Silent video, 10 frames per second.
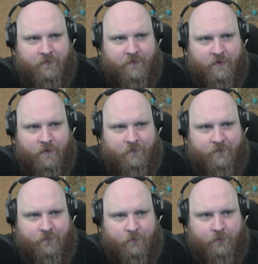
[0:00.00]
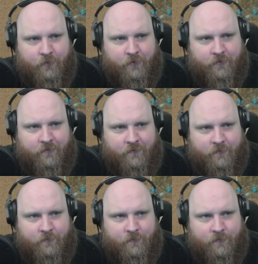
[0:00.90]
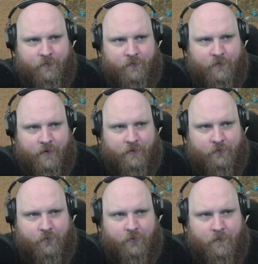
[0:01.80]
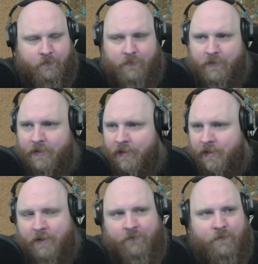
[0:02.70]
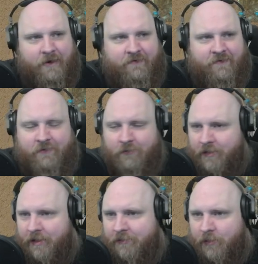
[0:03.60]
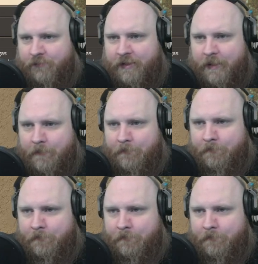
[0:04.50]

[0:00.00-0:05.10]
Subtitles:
times 1.25. We make 600 light oil over here